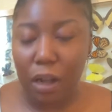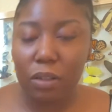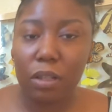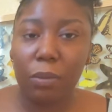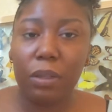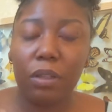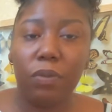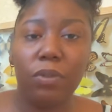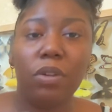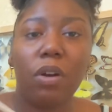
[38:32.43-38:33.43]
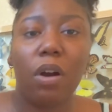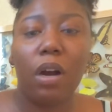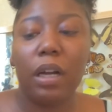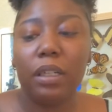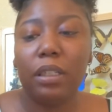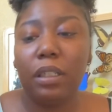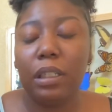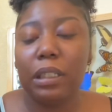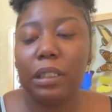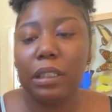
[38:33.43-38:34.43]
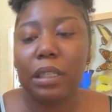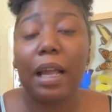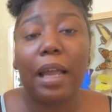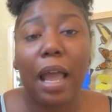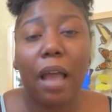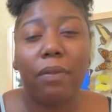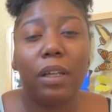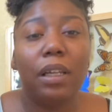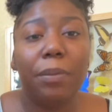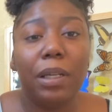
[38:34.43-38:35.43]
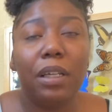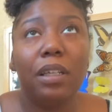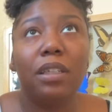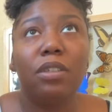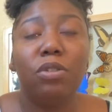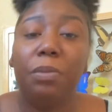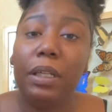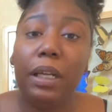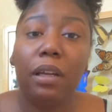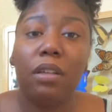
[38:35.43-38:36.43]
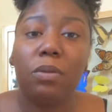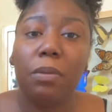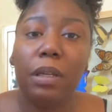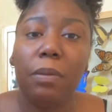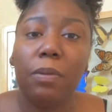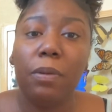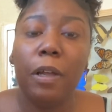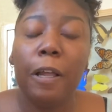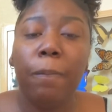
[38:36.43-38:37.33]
Also, with the Fool card, this is like having limitless new beginnings with people.